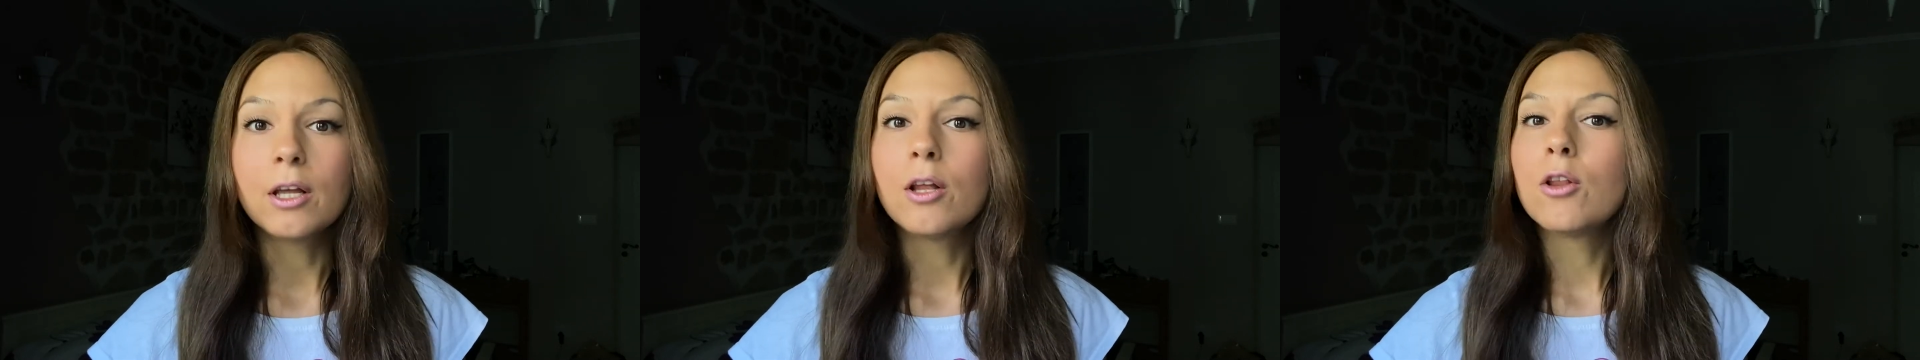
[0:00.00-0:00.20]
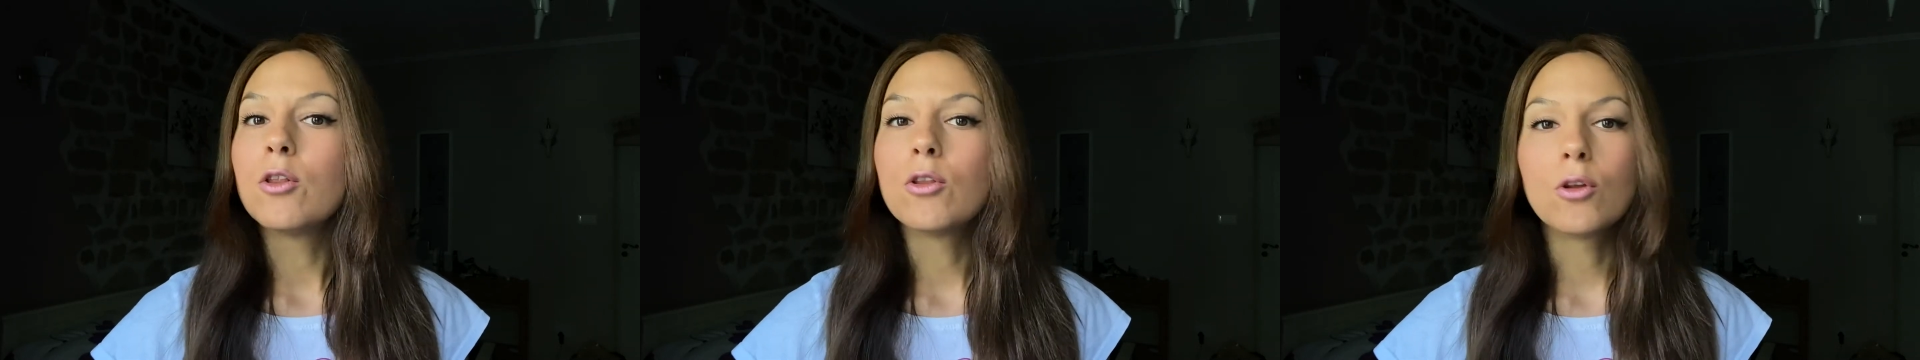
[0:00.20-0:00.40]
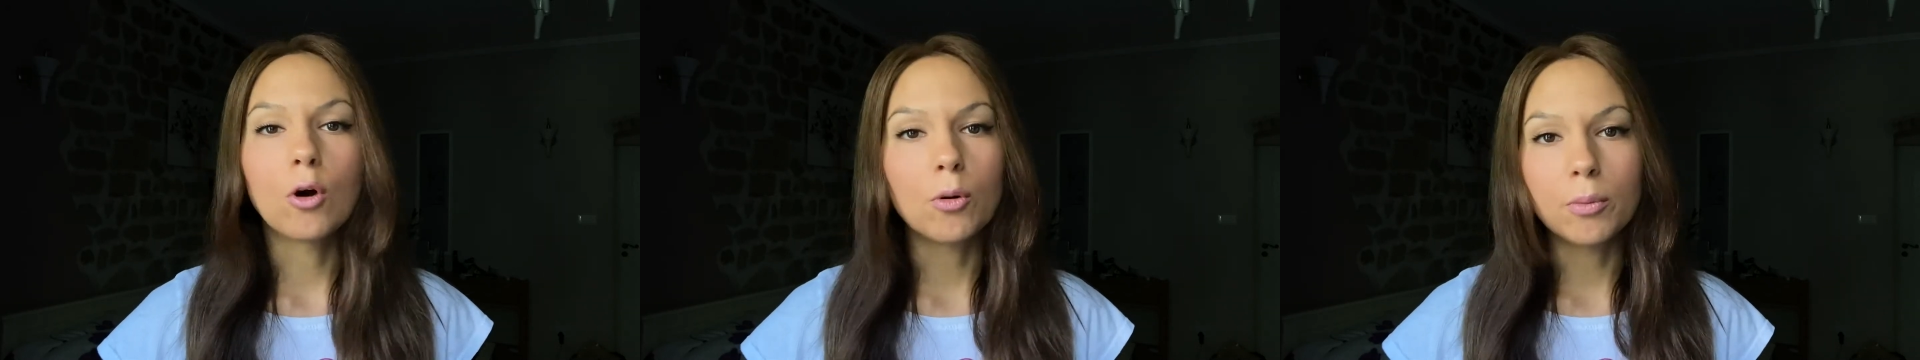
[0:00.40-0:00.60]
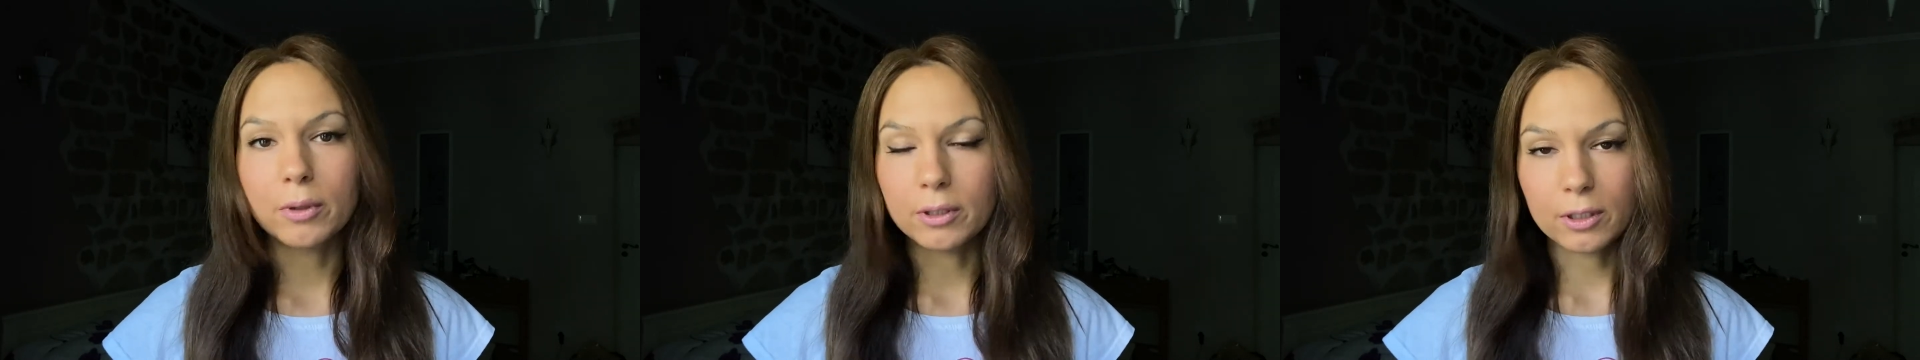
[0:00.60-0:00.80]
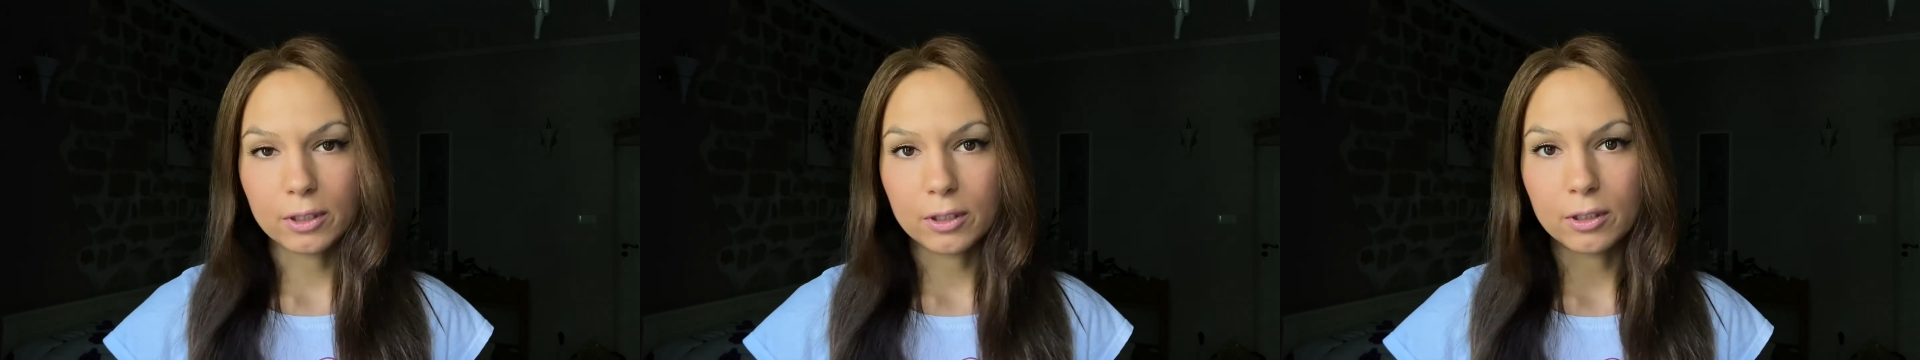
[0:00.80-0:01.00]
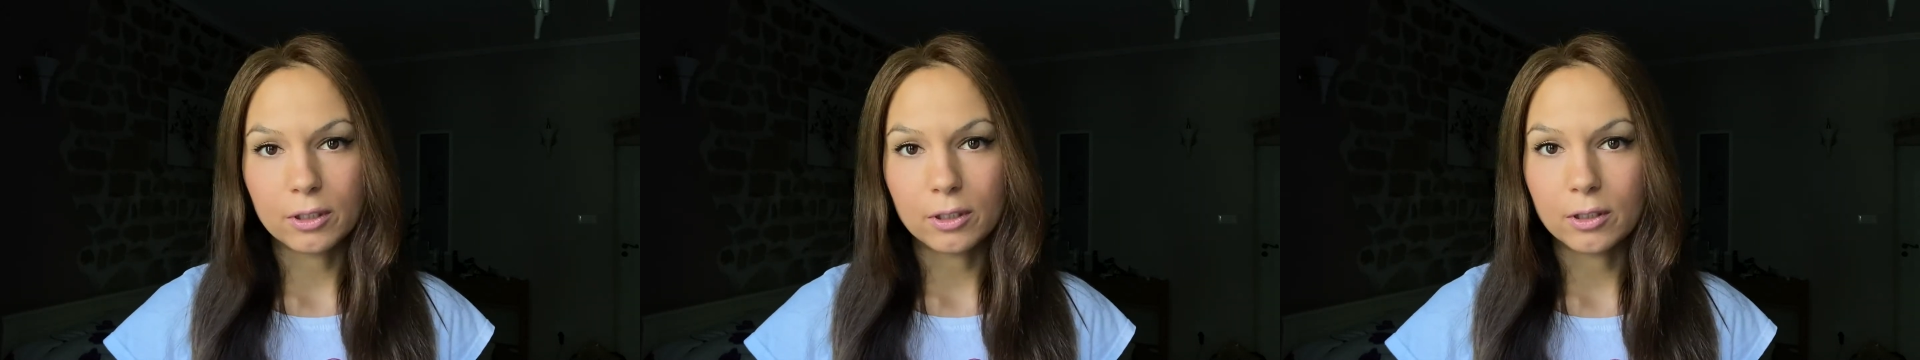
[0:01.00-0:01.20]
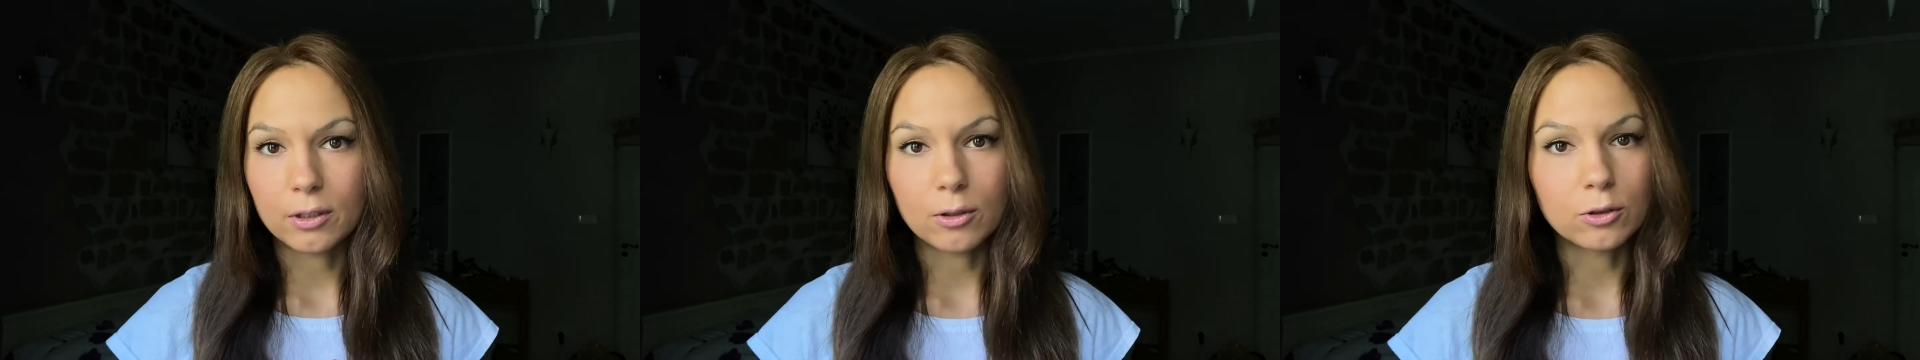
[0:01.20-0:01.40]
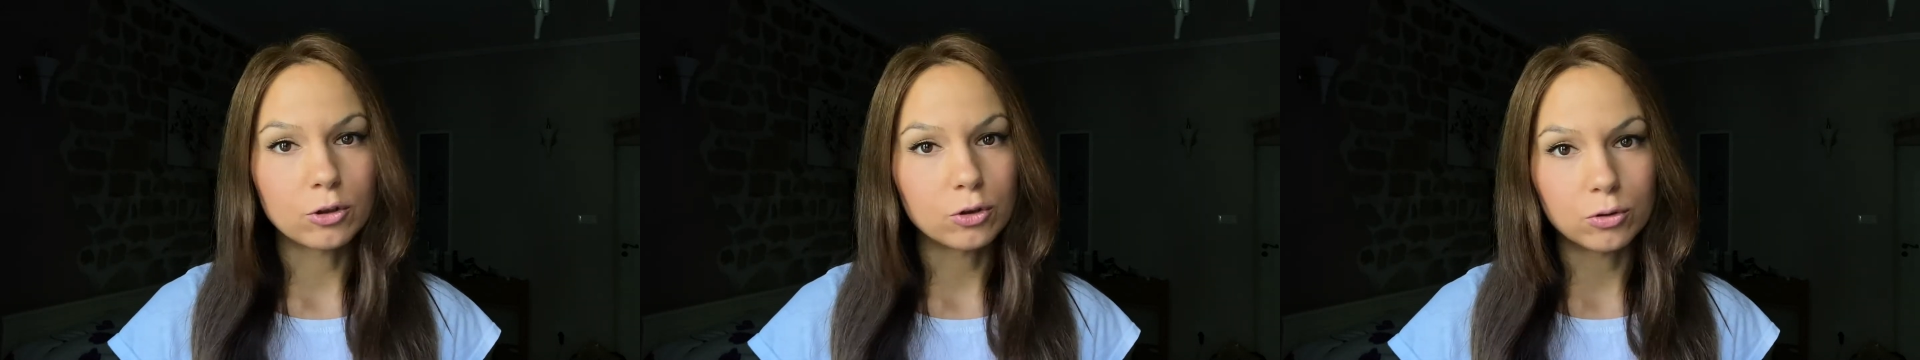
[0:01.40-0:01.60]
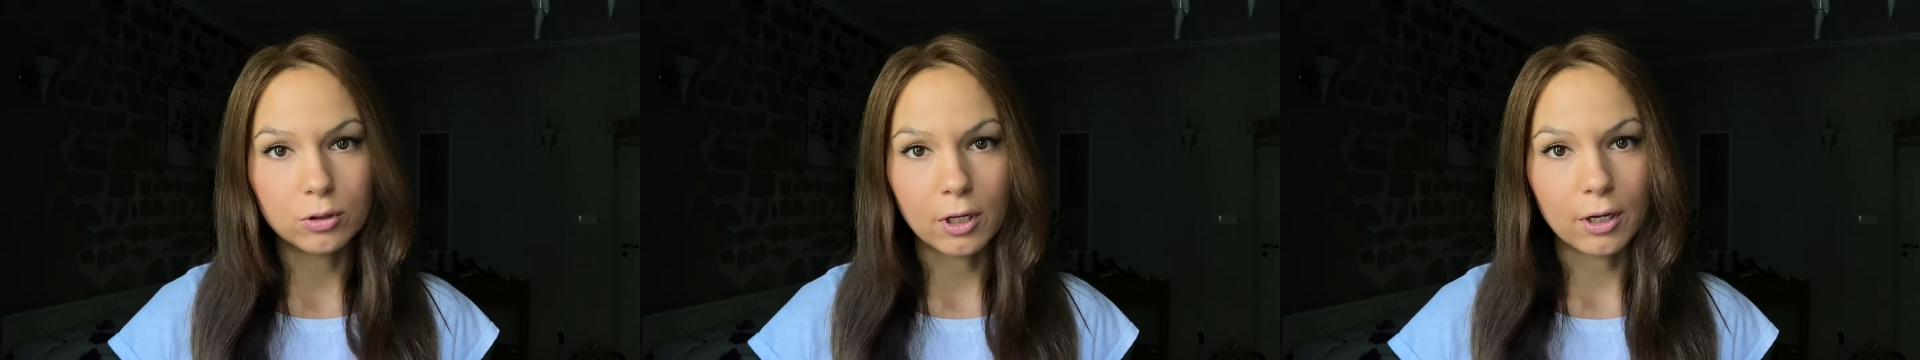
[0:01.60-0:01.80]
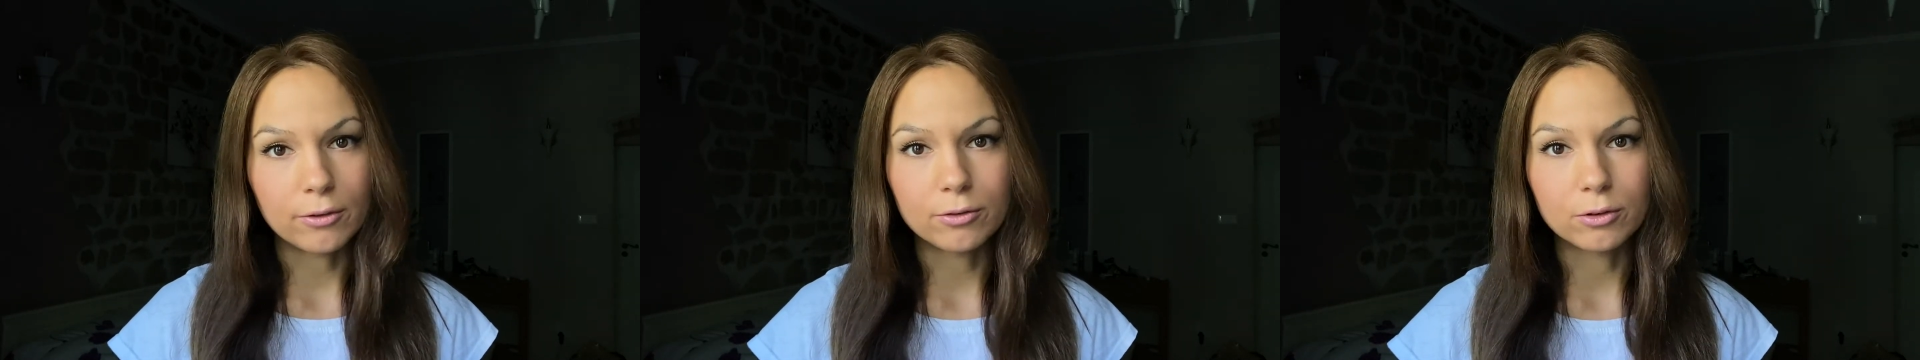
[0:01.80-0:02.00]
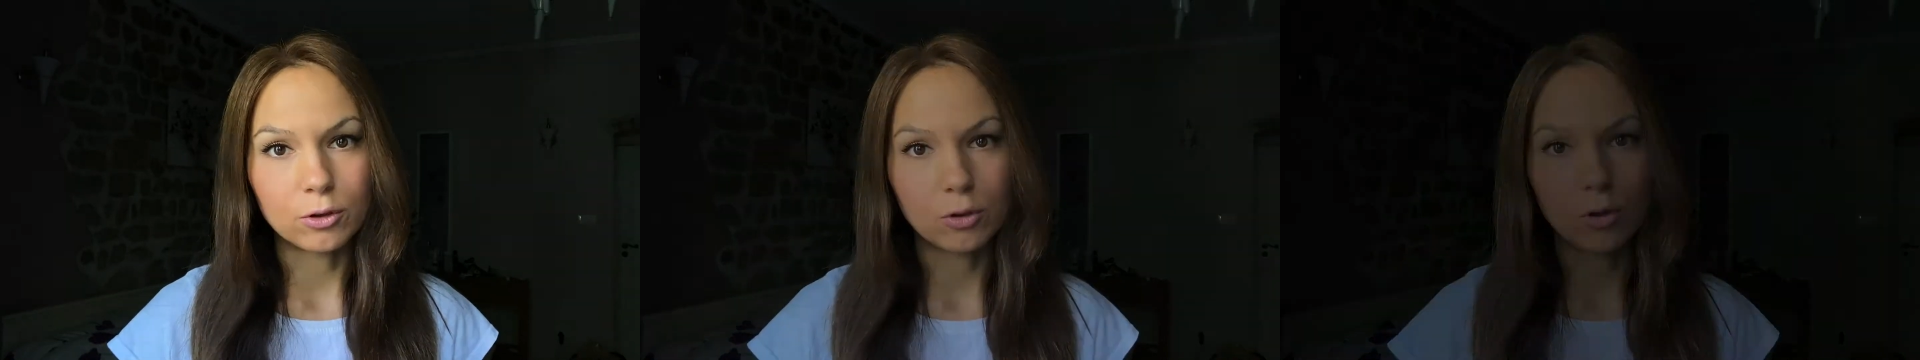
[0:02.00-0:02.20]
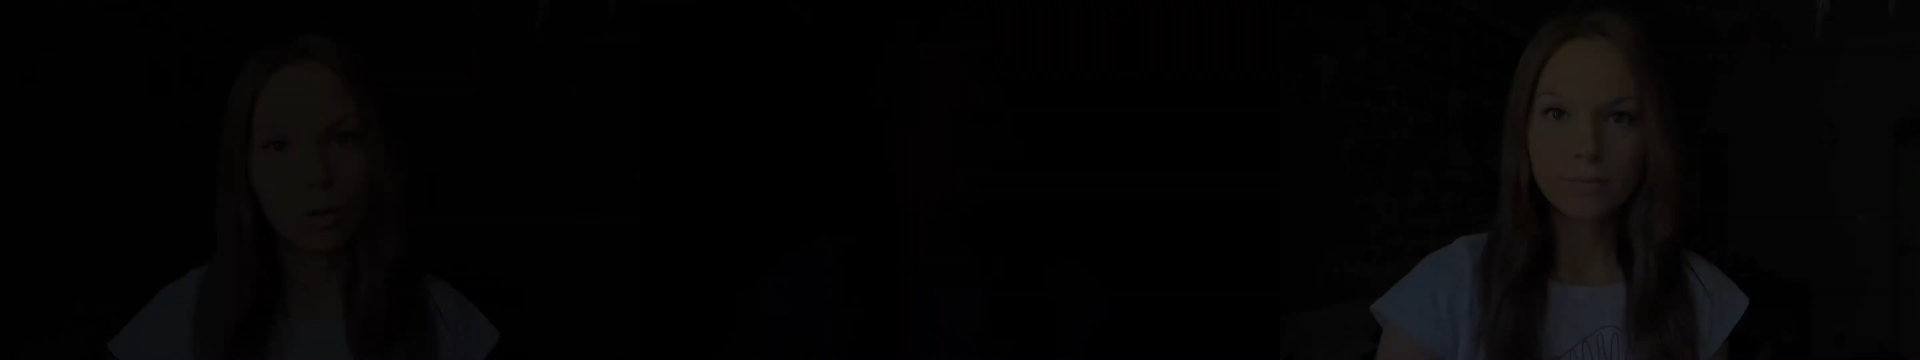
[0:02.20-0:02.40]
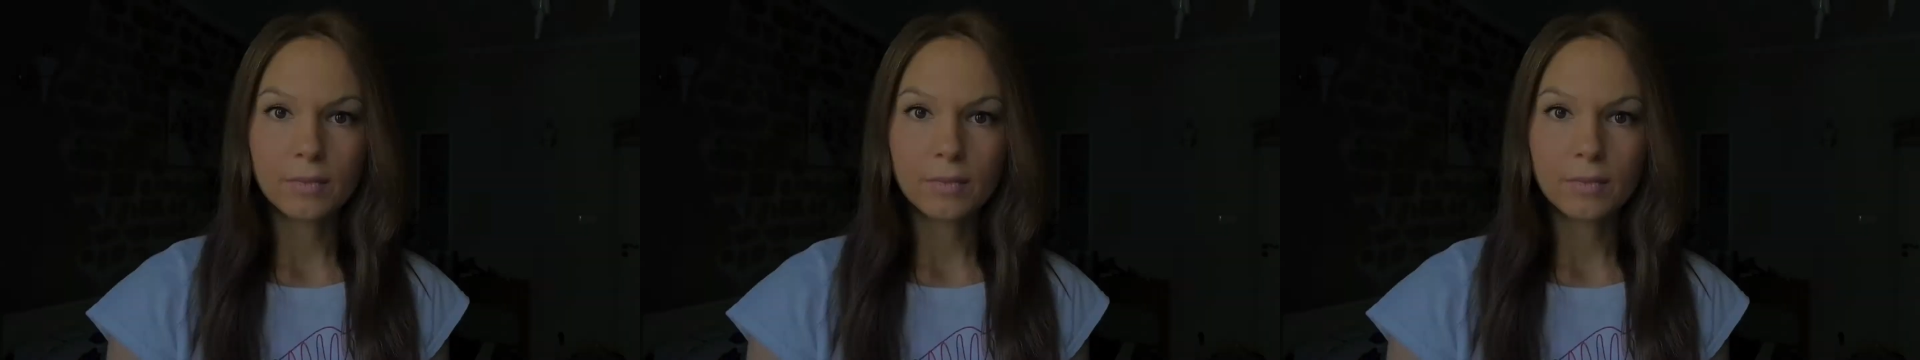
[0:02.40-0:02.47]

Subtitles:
Nobody should have to know.